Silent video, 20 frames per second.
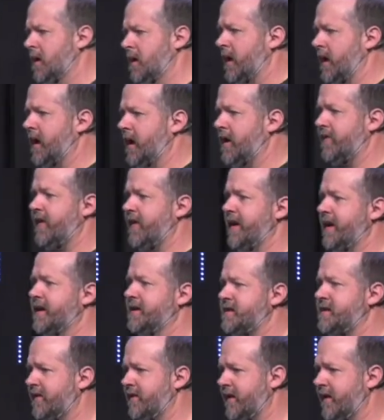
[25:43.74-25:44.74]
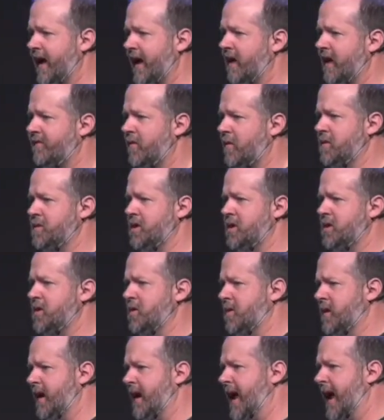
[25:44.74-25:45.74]
Anything in Southern California you
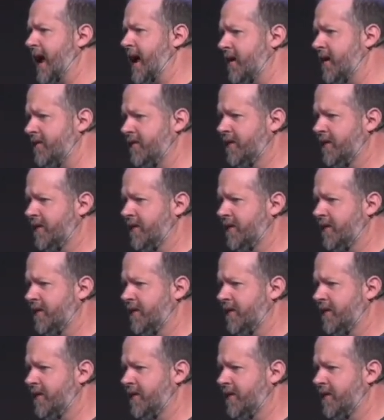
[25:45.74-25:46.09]
can have.